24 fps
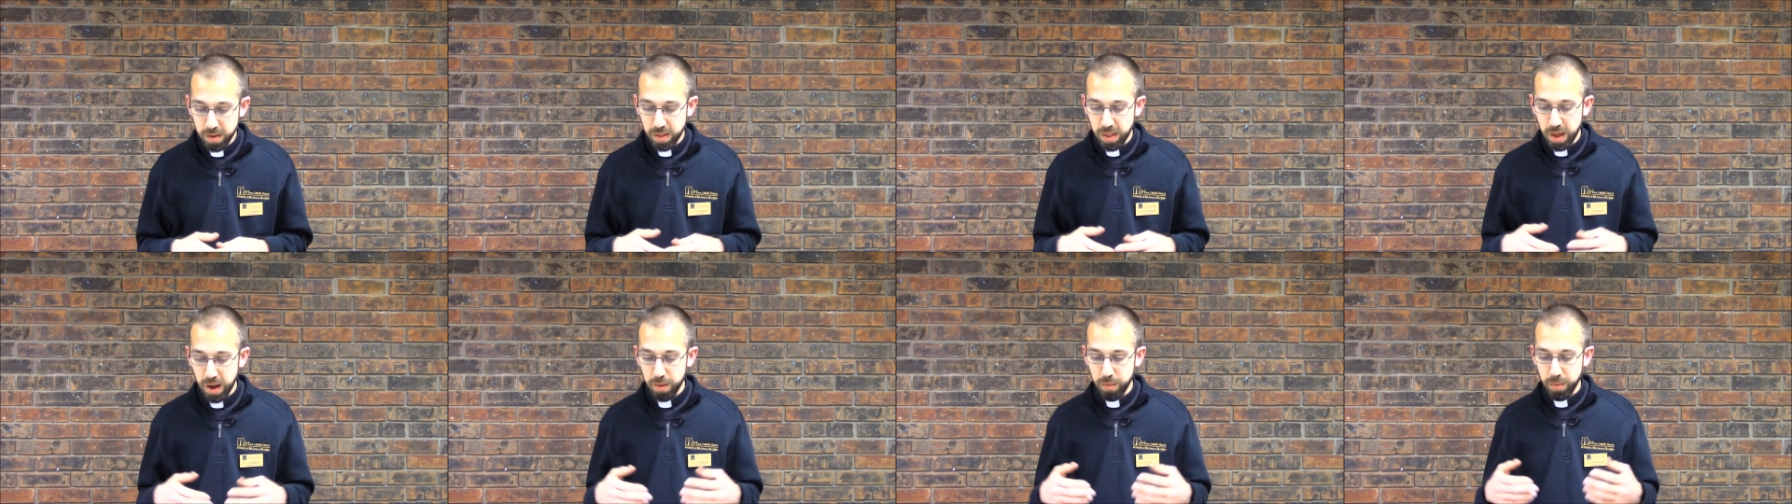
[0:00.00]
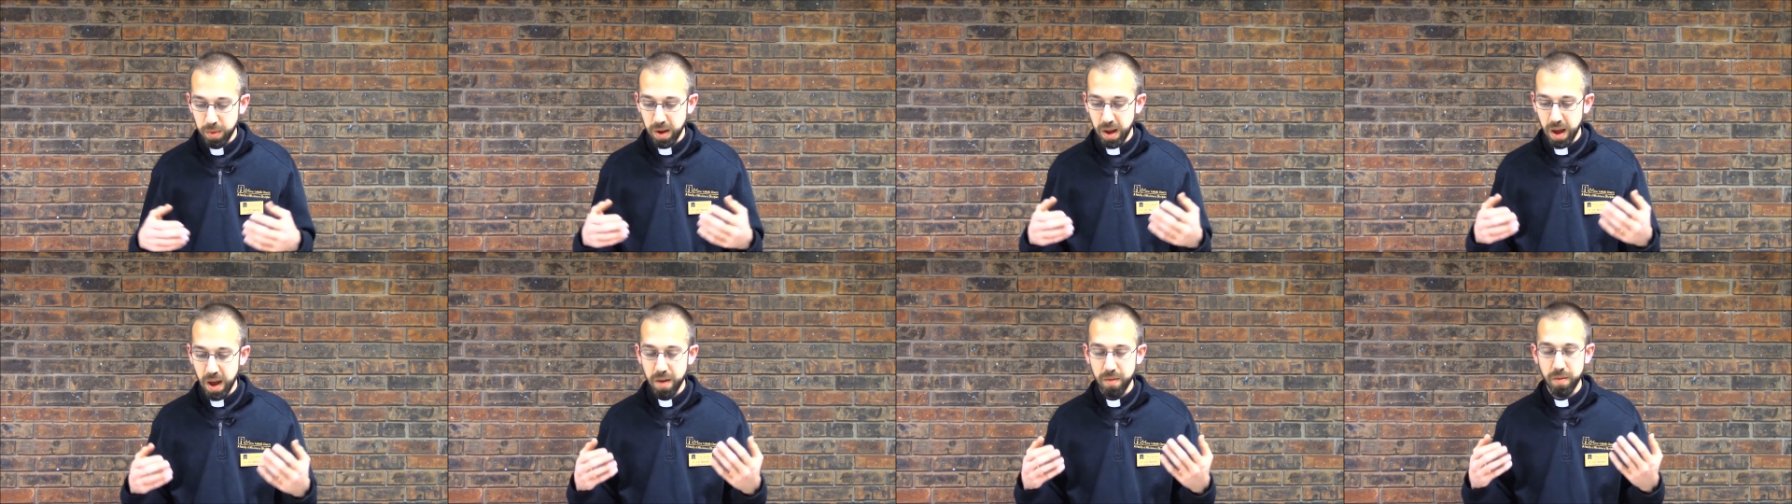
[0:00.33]
that
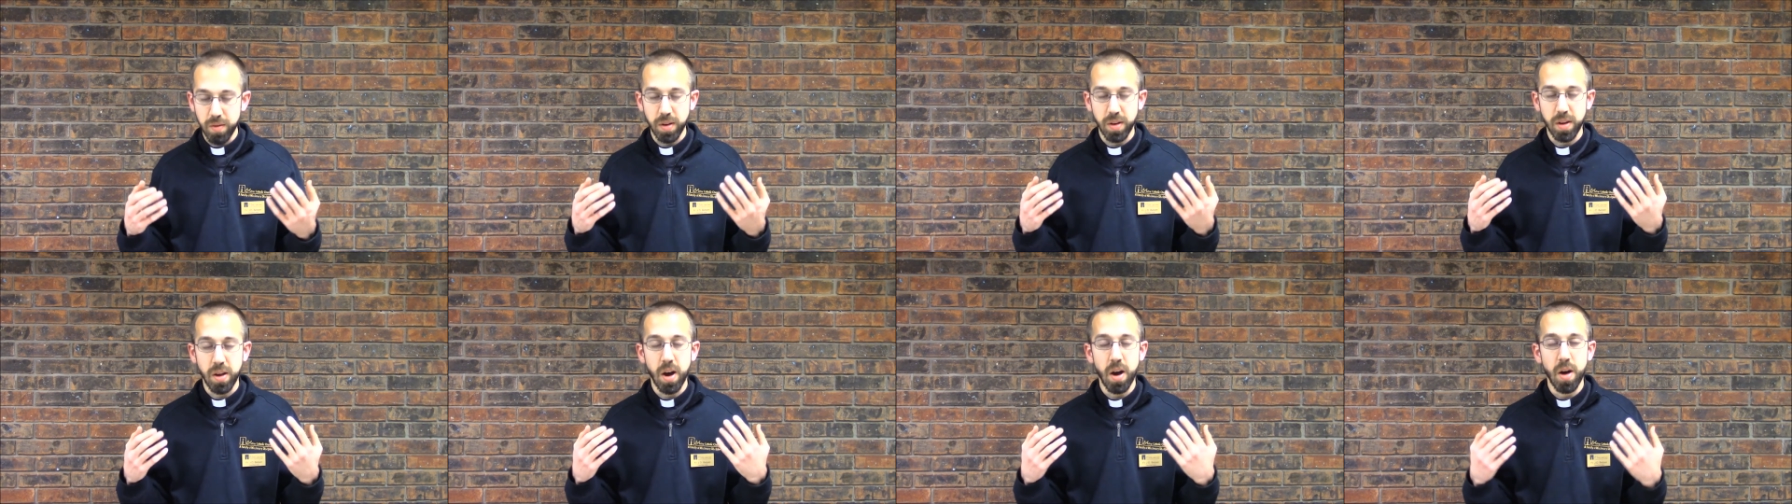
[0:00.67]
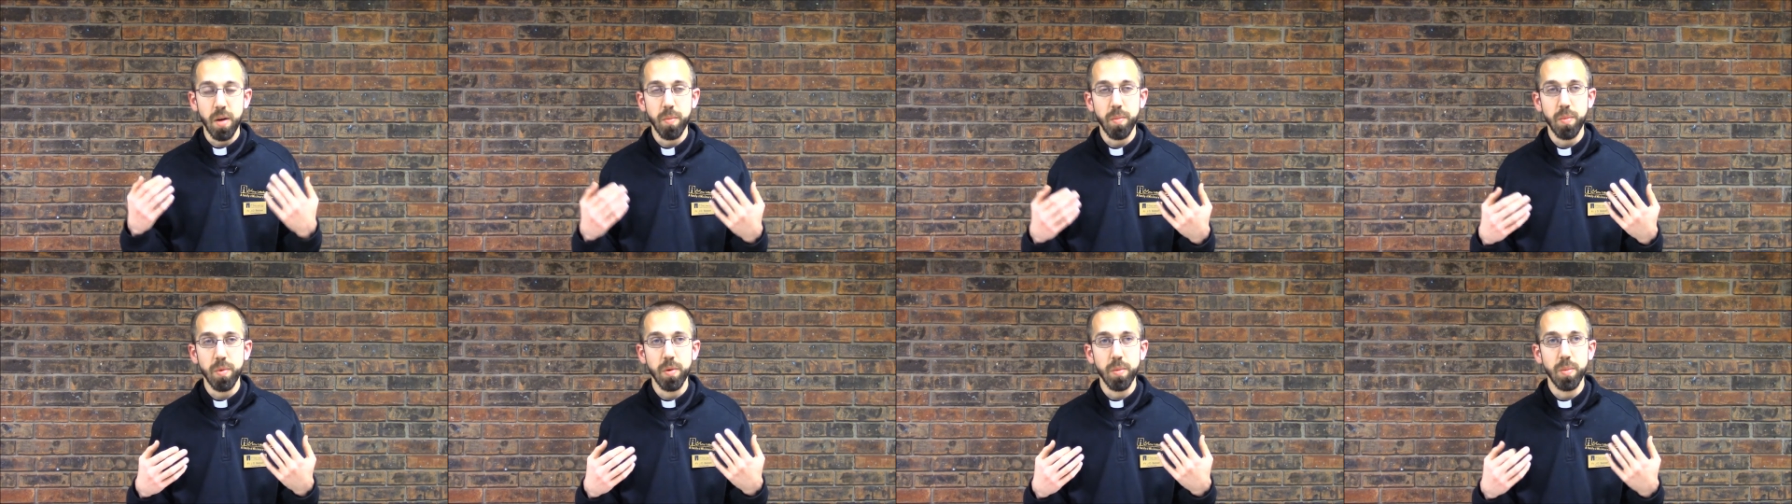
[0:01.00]
we have a
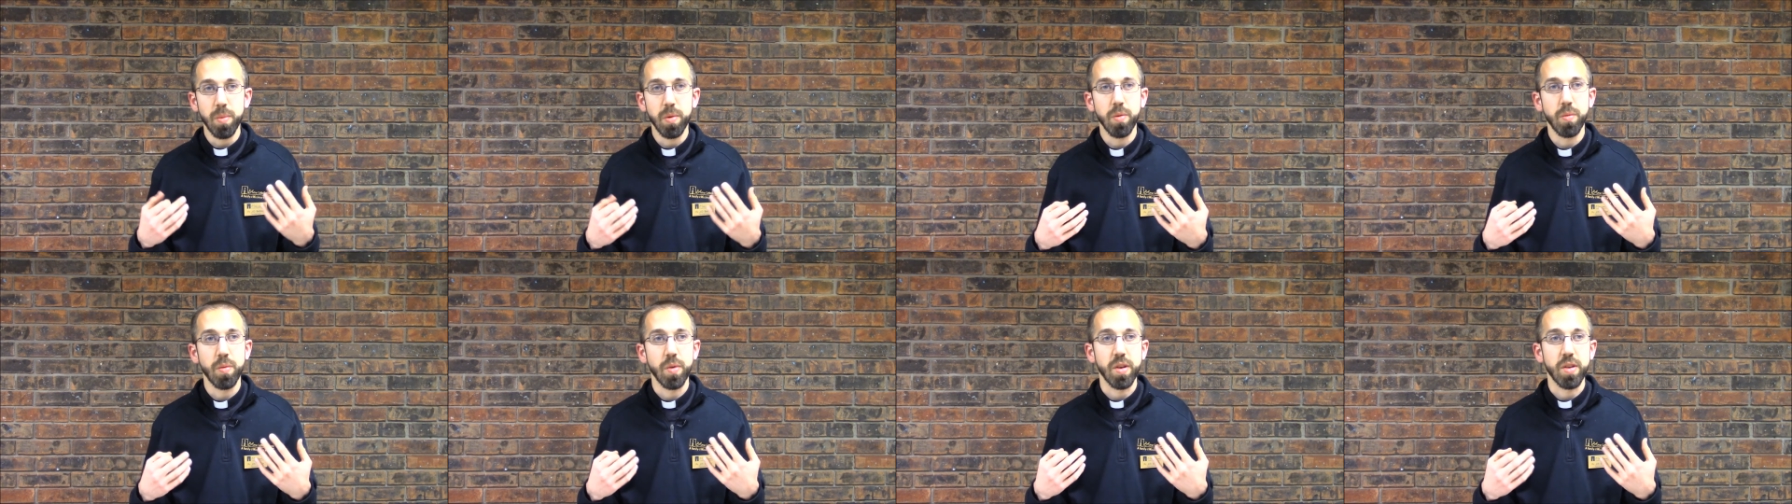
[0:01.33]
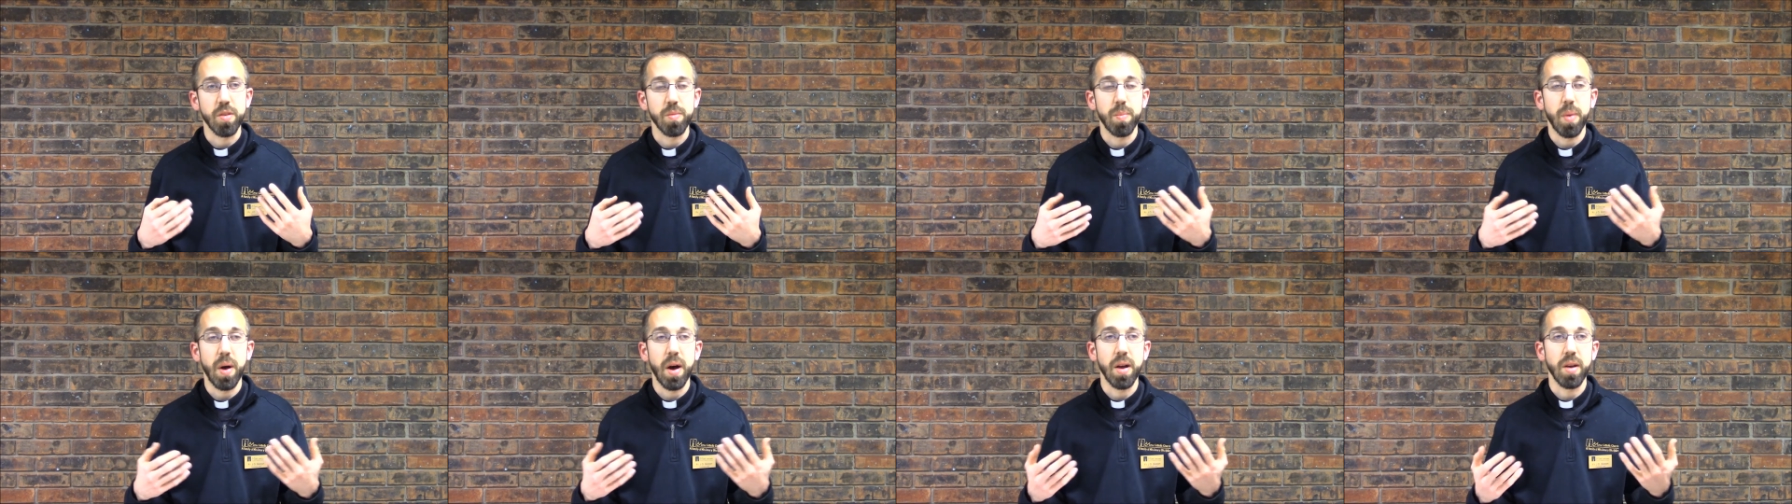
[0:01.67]
comparable
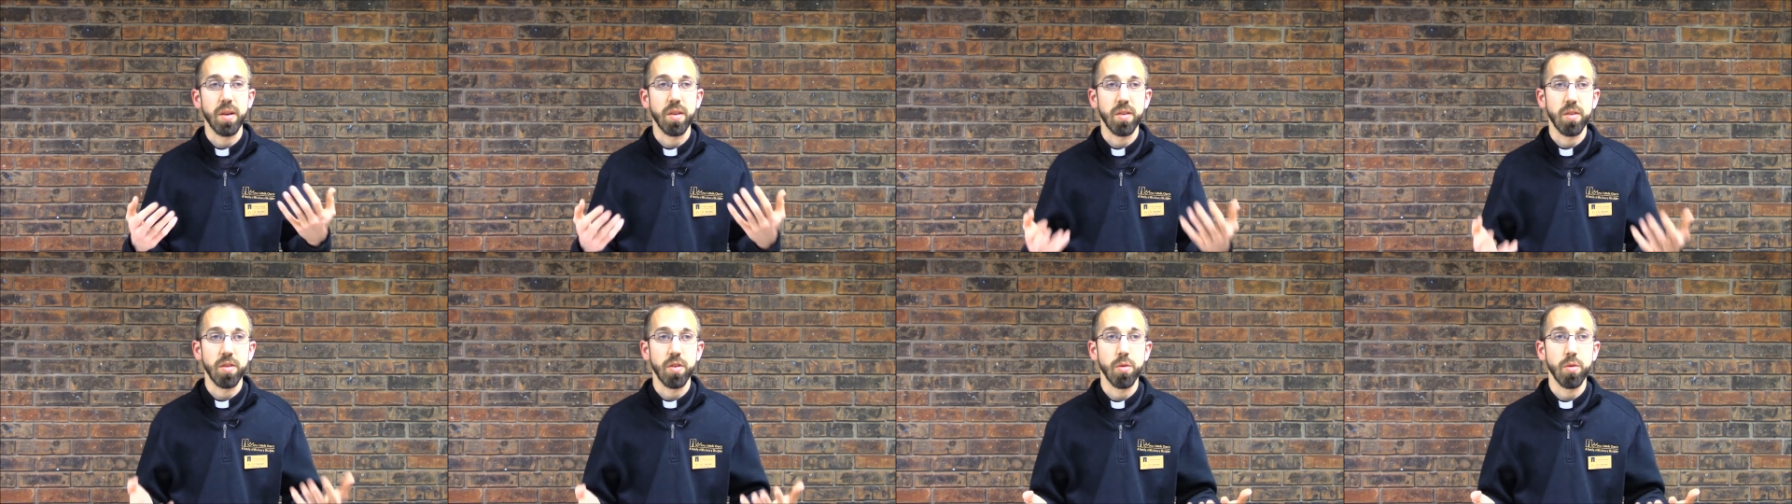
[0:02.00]
response